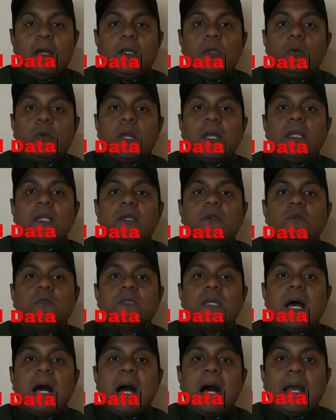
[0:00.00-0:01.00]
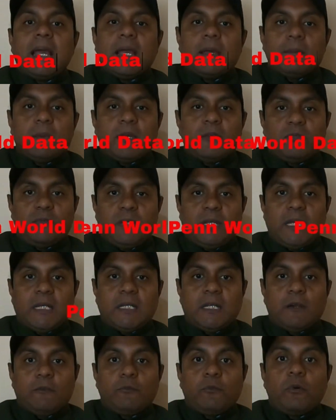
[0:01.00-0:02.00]
You can use IMF
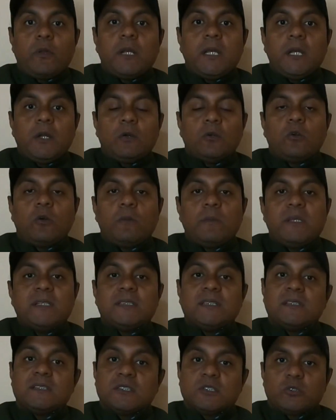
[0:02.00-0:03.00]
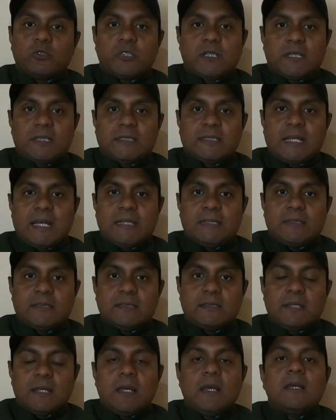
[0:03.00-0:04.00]
data for economics and social
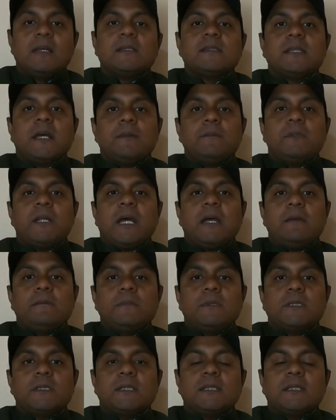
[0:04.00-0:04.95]
science. Sometimes